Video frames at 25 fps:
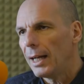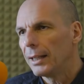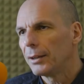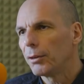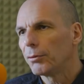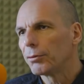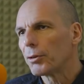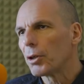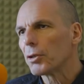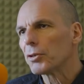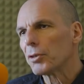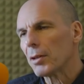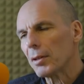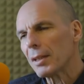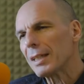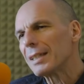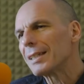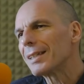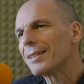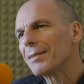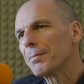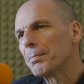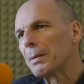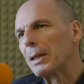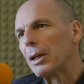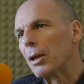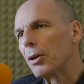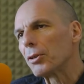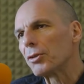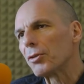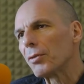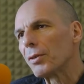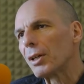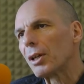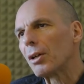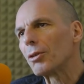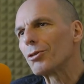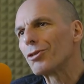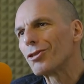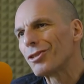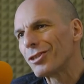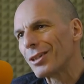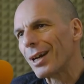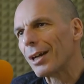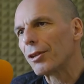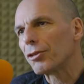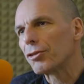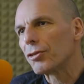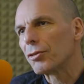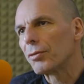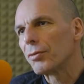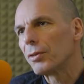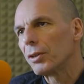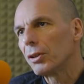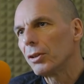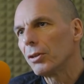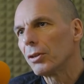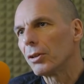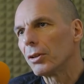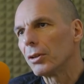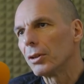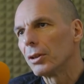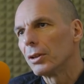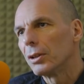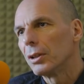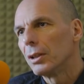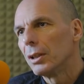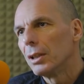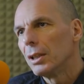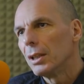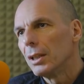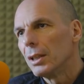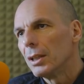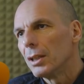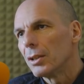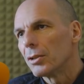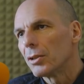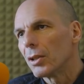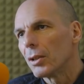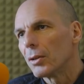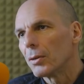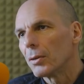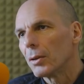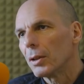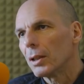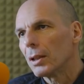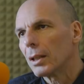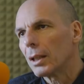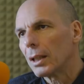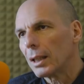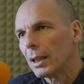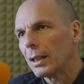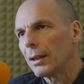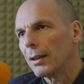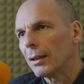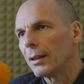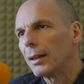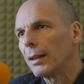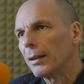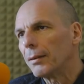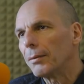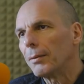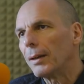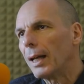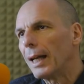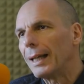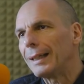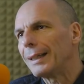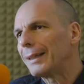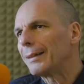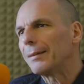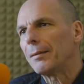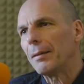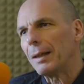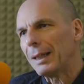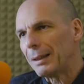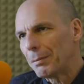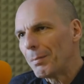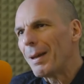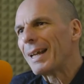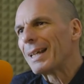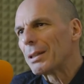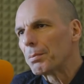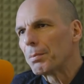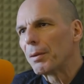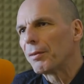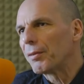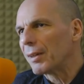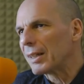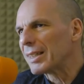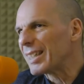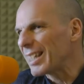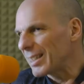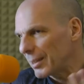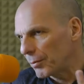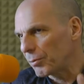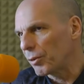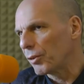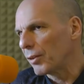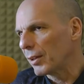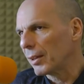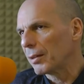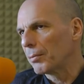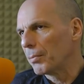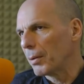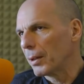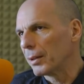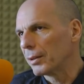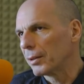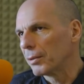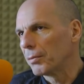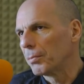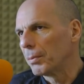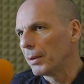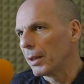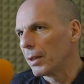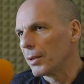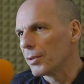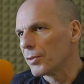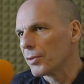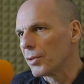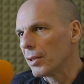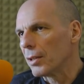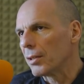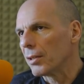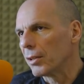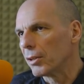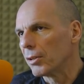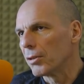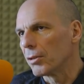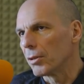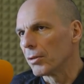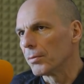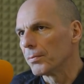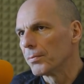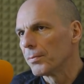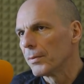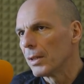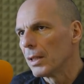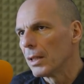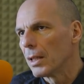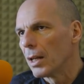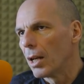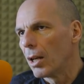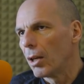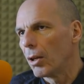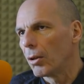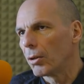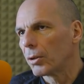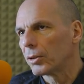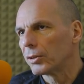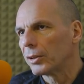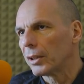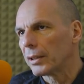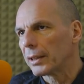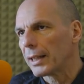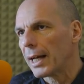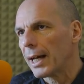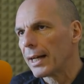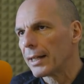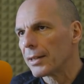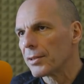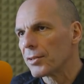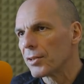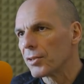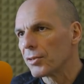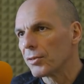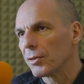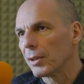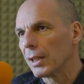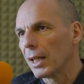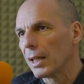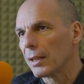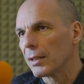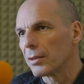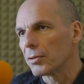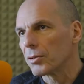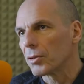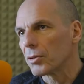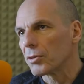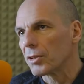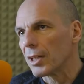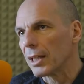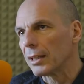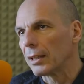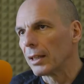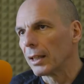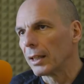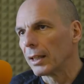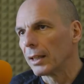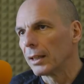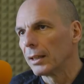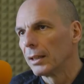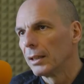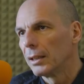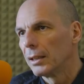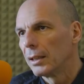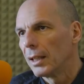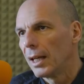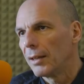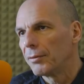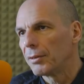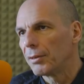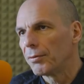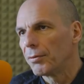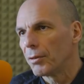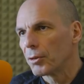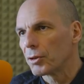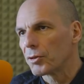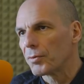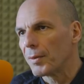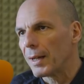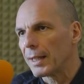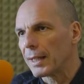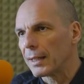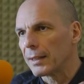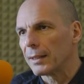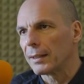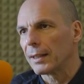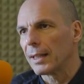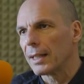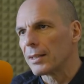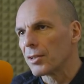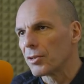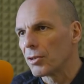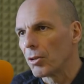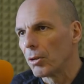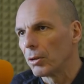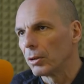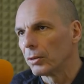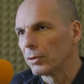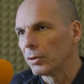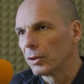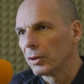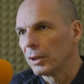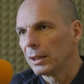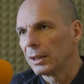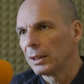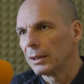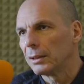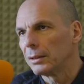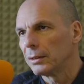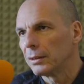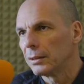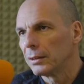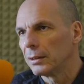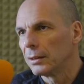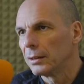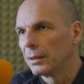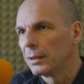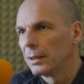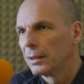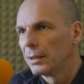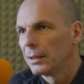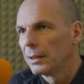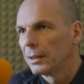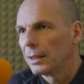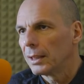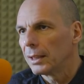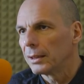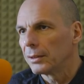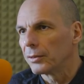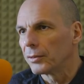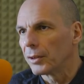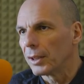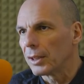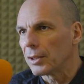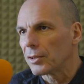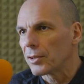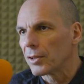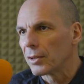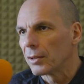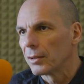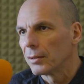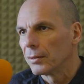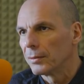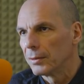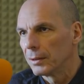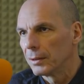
And of course, this is because of the construction of the euro. So, it makes perfect sense if you think about it, because the euro locked our currencies together. So suddenly, every Volkswagen that gets sold in Greece